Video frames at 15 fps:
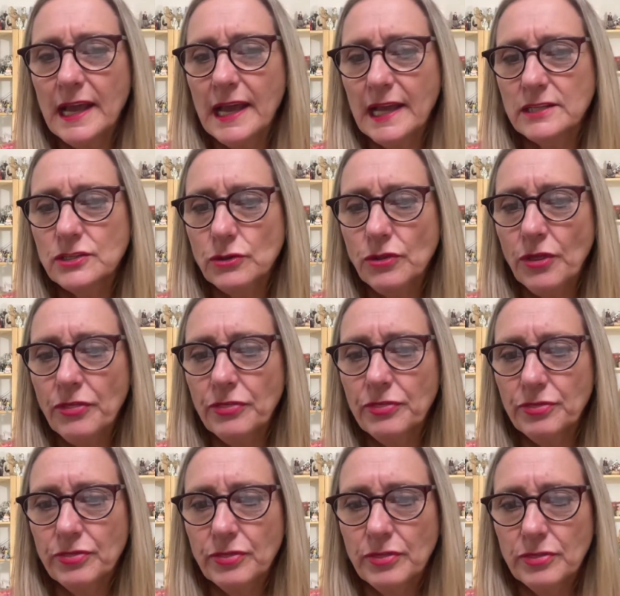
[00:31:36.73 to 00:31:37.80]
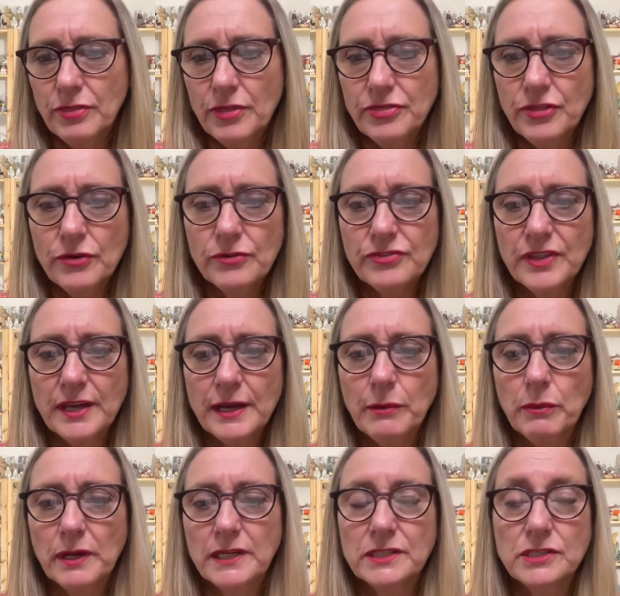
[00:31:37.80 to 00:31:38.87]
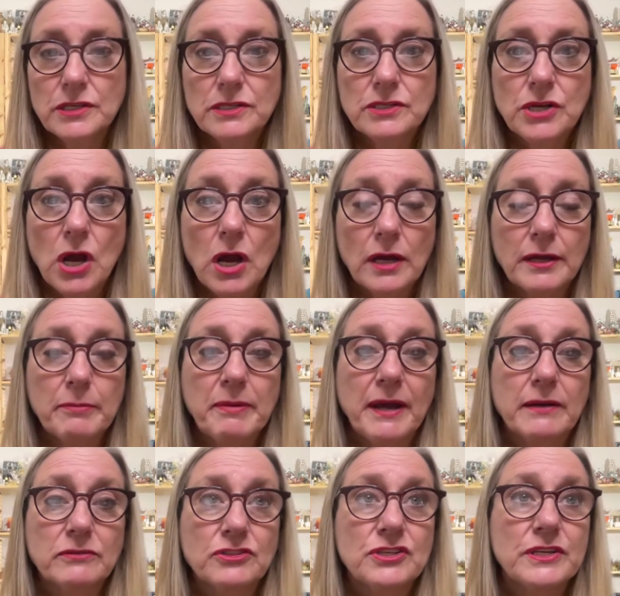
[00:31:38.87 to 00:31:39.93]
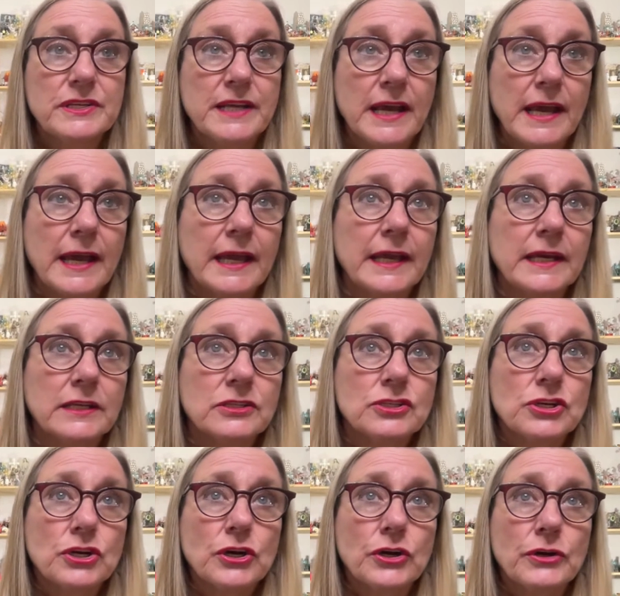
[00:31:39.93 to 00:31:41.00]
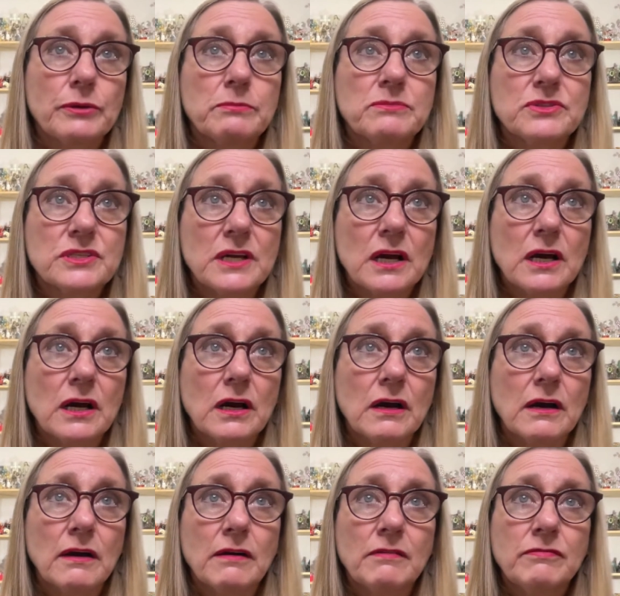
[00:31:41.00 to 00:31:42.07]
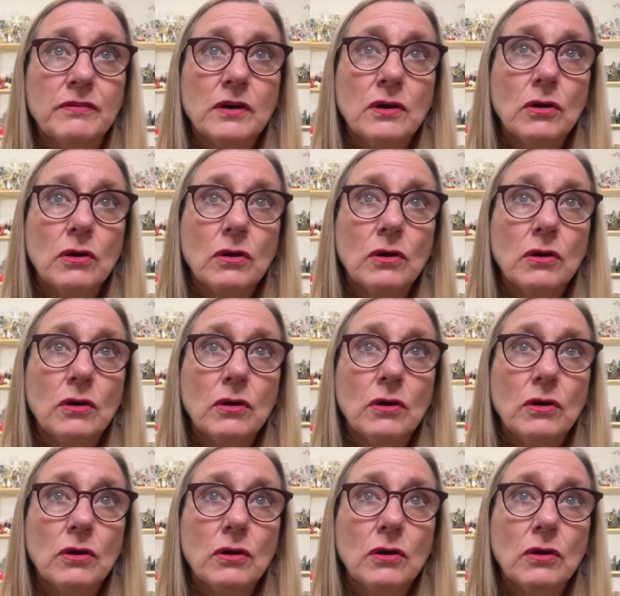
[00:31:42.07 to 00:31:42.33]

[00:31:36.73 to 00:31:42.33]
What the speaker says: And so the third thing I wanted to talk about today in terms of